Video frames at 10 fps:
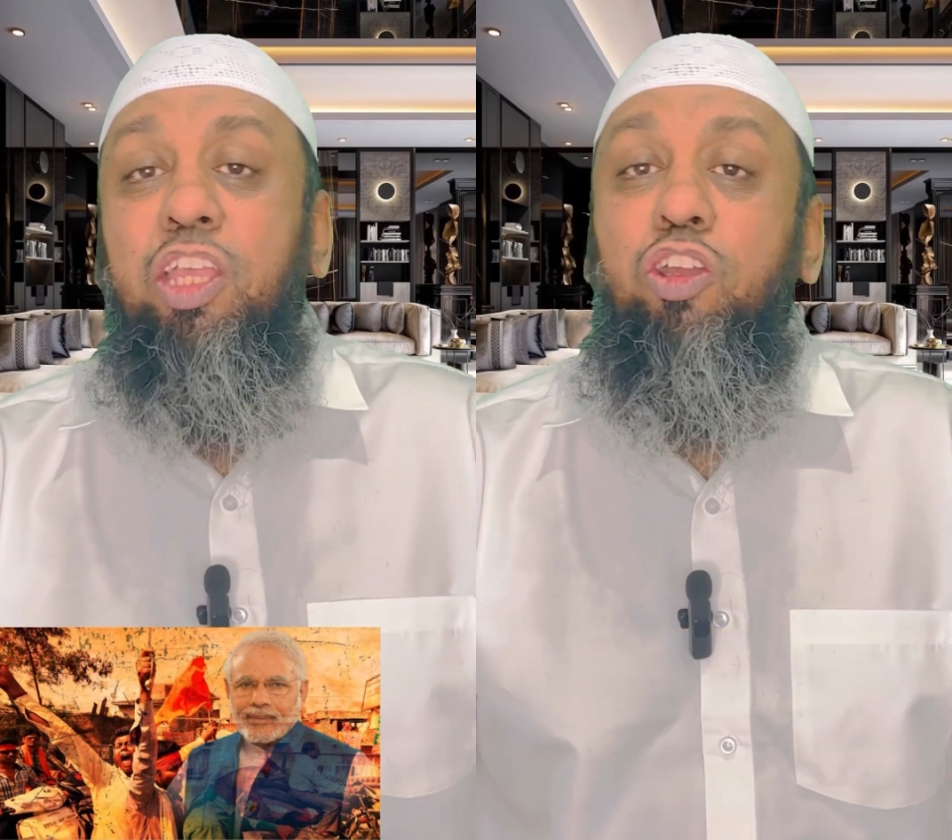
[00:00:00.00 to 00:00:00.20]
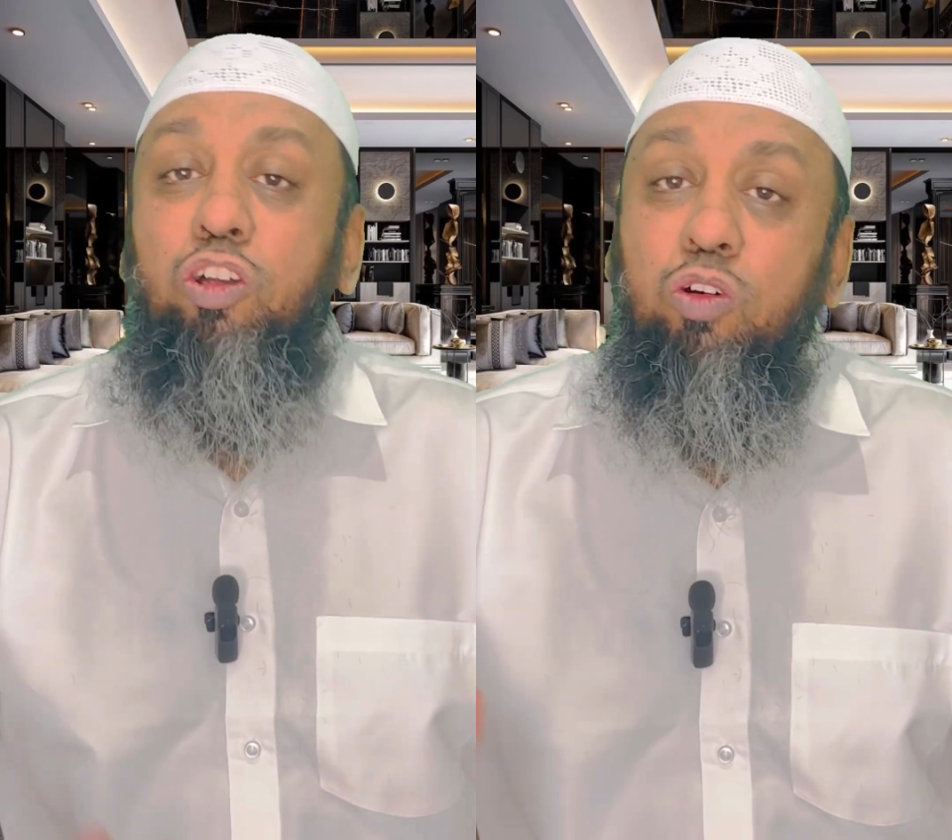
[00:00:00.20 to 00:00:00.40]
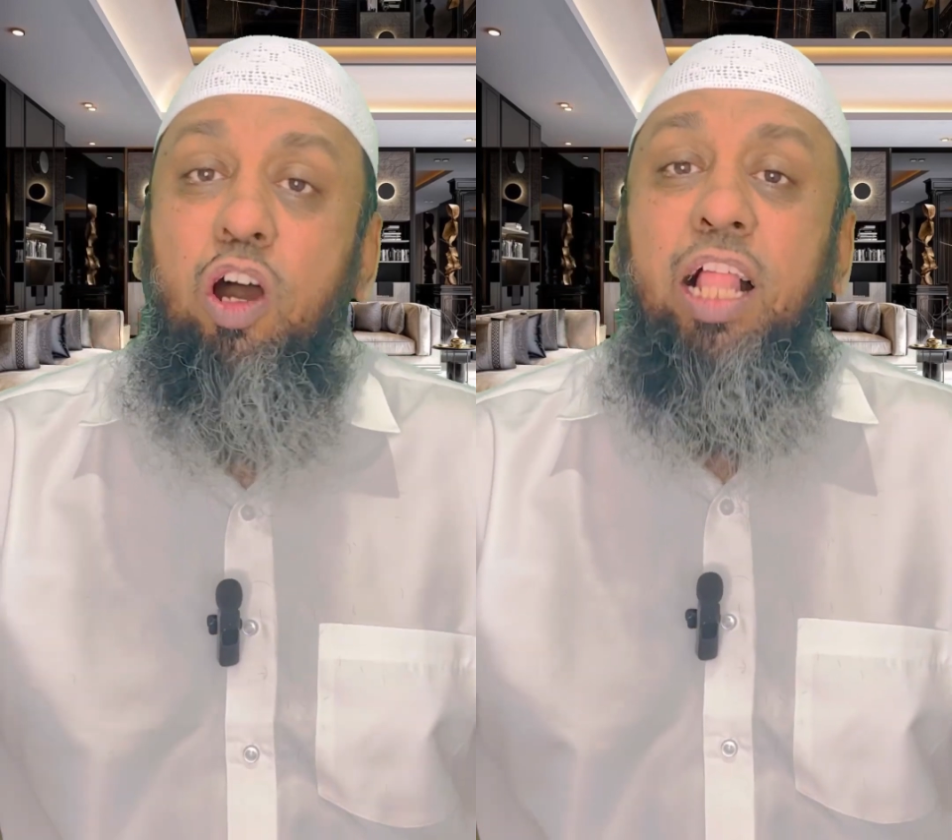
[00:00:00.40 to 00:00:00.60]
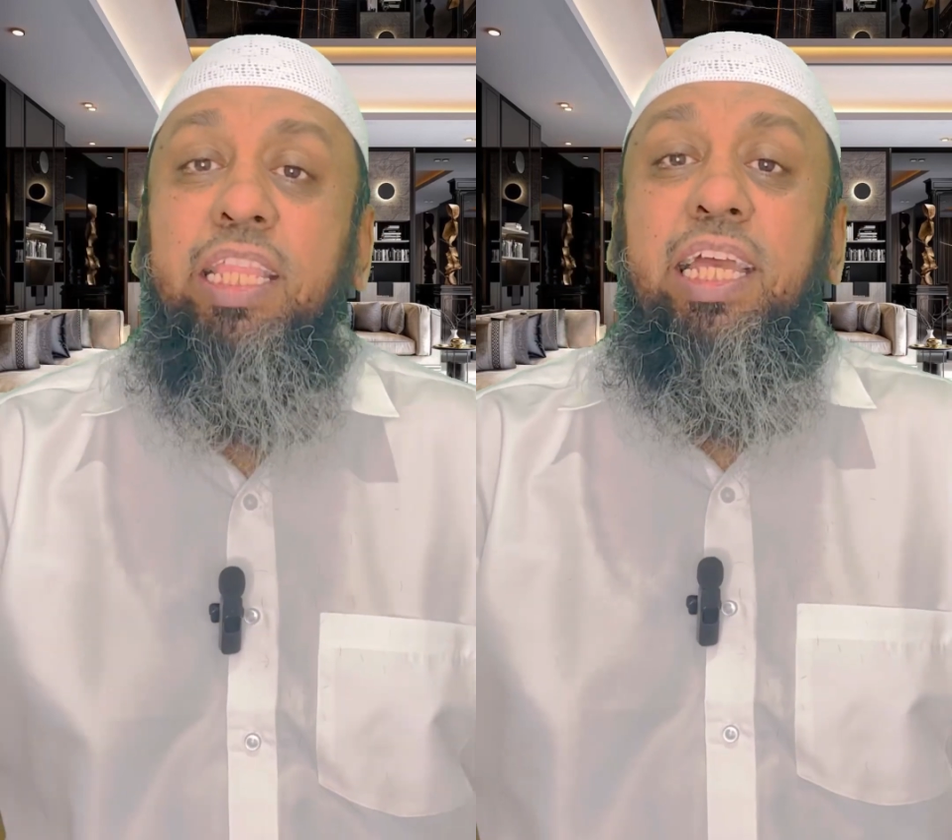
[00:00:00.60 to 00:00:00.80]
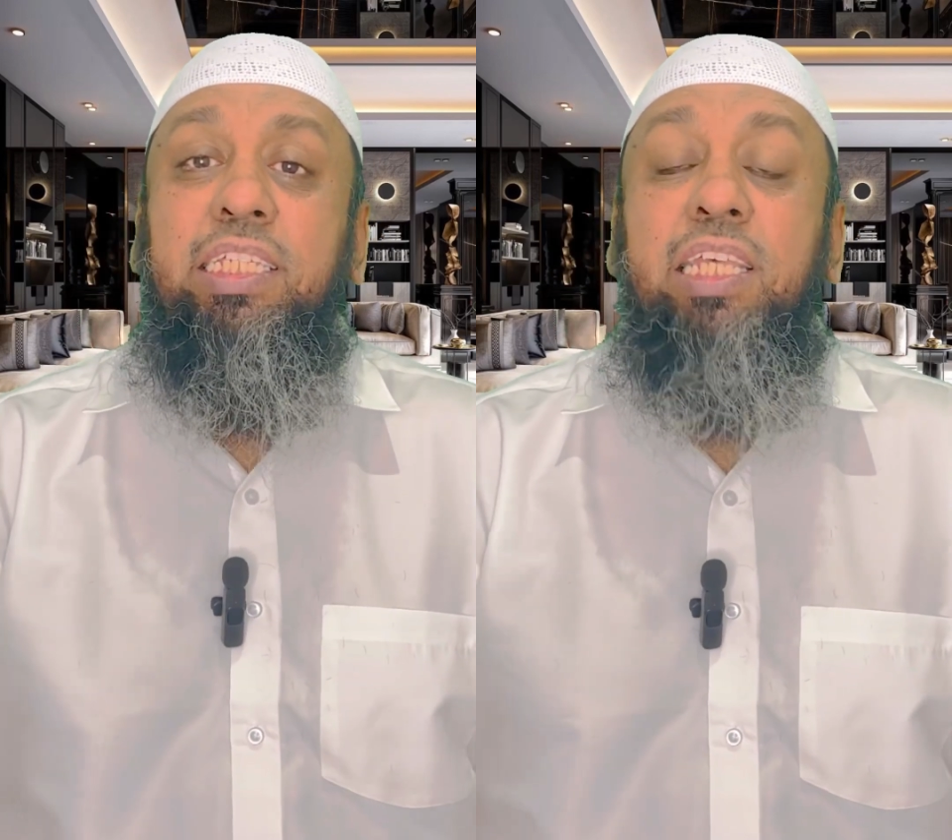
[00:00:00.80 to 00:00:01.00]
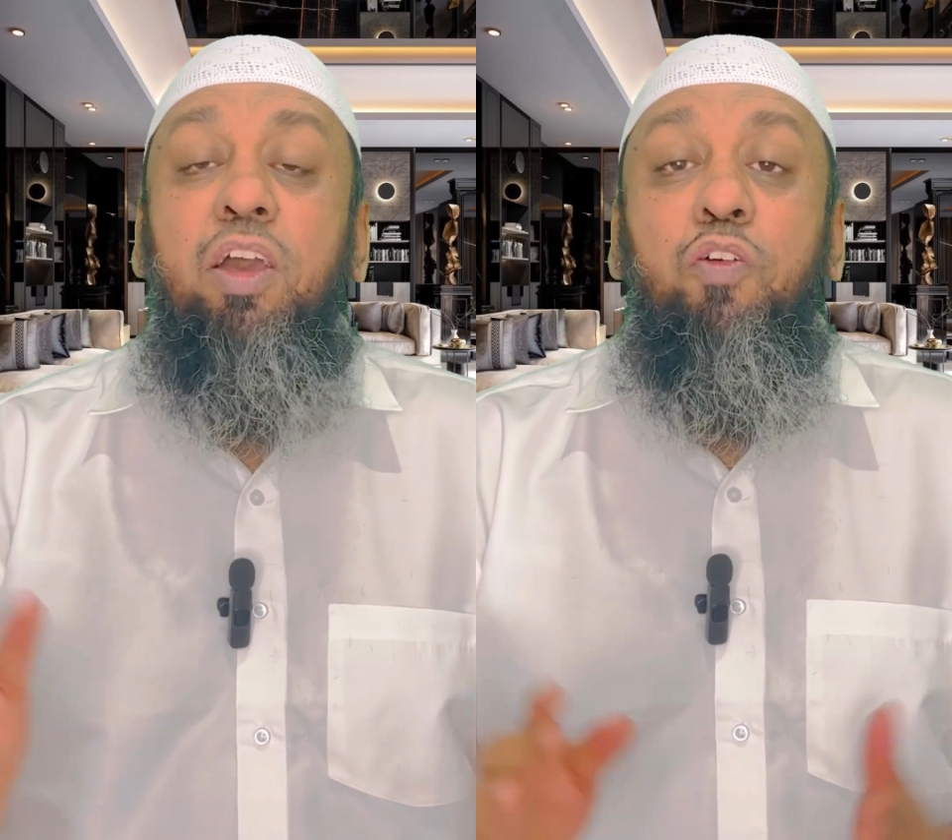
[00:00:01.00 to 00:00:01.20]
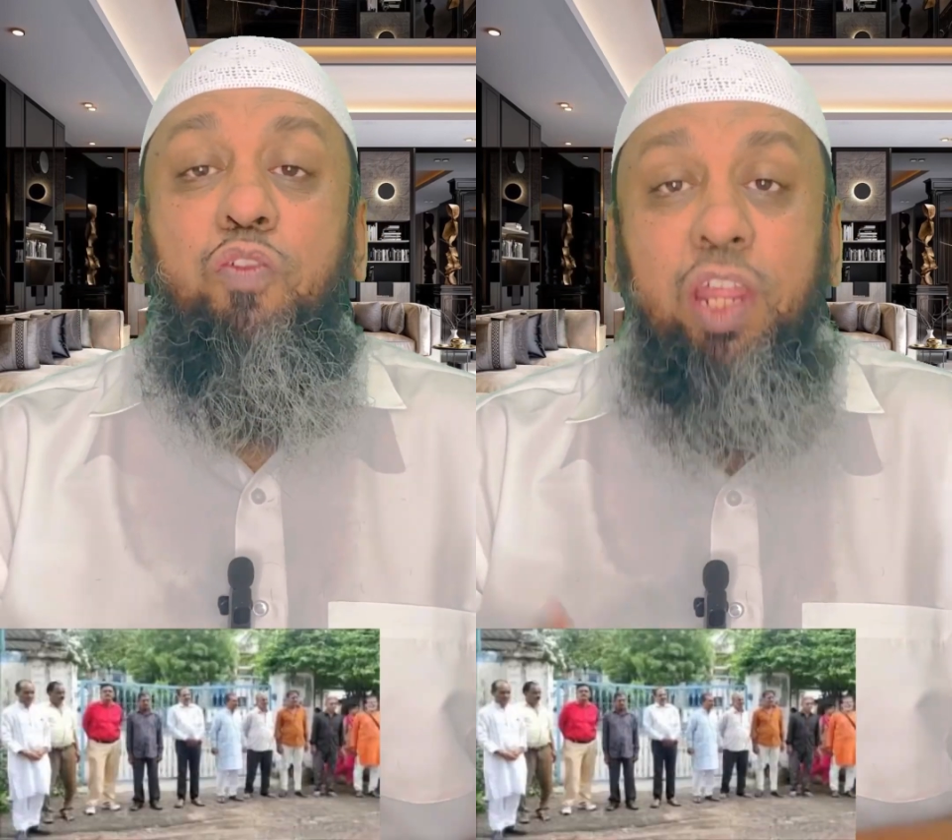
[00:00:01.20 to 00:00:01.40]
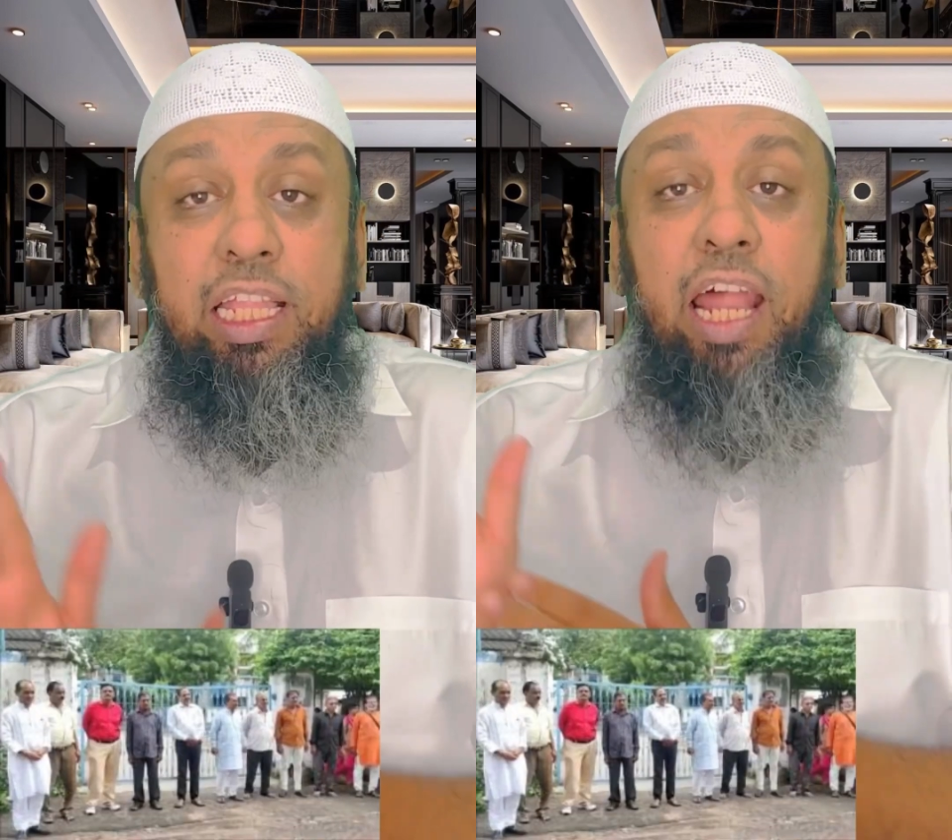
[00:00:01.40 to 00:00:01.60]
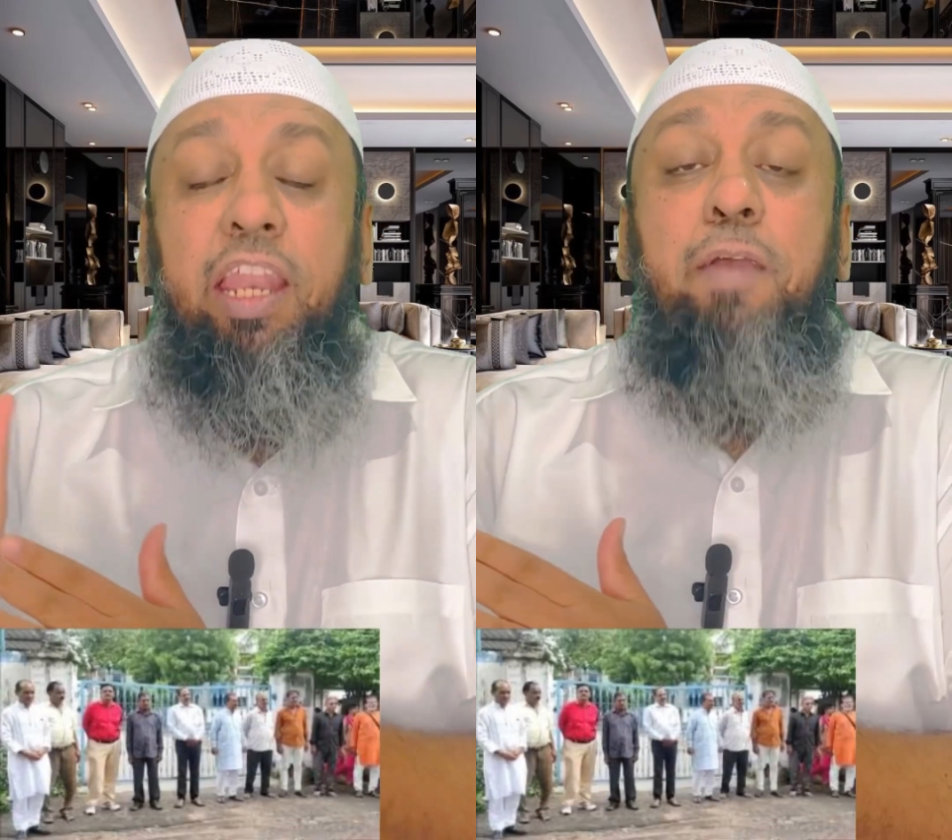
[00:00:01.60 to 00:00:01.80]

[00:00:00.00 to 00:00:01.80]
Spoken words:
you do all this, free the